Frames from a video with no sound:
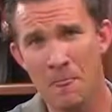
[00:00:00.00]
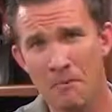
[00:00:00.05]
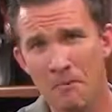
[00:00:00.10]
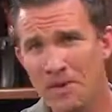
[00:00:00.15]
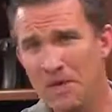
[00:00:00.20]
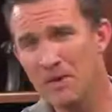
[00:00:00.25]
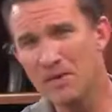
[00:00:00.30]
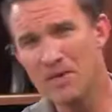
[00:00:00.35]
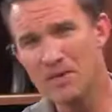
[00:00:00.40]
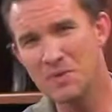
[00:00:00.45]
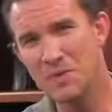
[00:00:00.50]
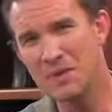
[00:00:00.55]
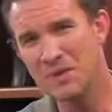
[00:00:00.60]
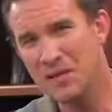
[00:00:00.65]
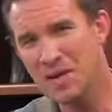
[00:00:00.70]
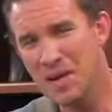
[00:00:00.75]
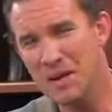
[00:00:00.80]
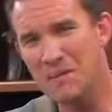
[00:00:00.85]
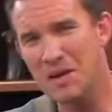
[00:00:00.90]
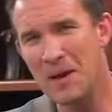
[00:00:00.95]
But you know, as we
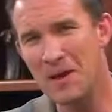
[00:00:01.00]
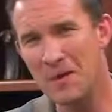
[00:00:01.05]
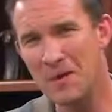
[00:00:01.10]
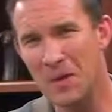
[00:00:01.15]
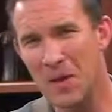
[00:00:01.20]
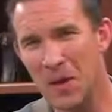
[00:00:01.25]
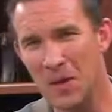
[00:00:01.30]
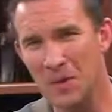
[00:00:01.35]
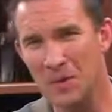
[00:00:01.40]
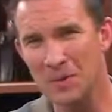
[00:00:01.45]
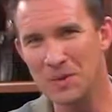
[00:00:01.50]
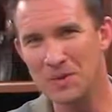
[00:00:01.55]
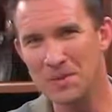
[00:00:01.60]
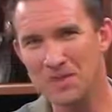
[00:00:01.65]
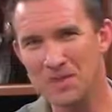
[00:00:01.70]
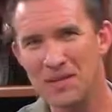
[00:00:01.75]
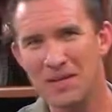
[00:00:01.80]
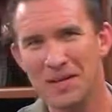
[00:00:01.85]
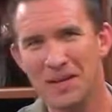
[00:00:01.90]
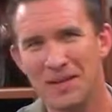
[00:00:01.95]
think about
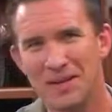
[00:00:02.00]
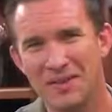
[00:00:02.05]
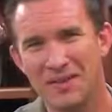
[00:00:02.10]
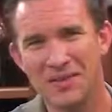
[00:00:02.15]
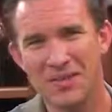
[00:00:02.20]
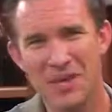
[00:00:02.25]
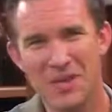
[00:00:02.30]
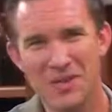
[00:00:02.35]
ghosts, there's